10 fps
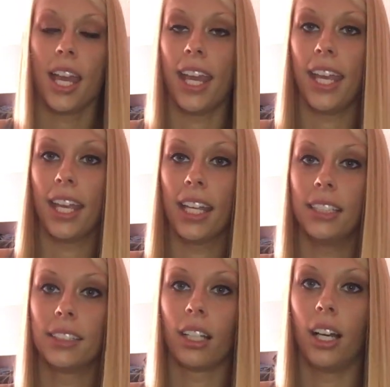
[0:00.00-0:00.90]

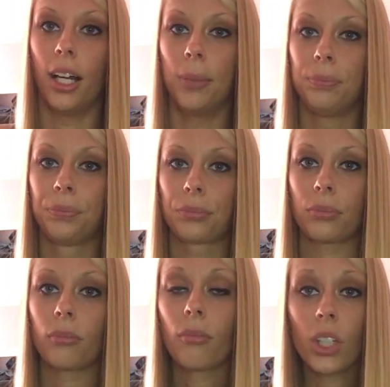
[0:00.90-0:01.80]
and um,
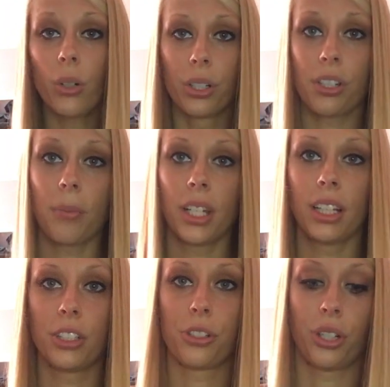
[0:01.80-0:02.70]
or something
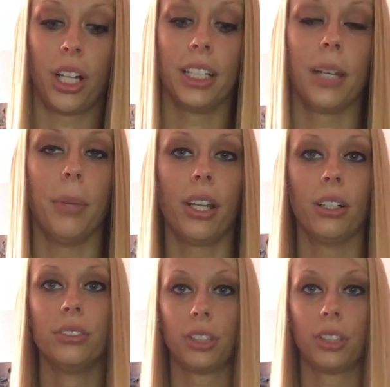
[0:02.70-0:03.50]
that you're trying to get better.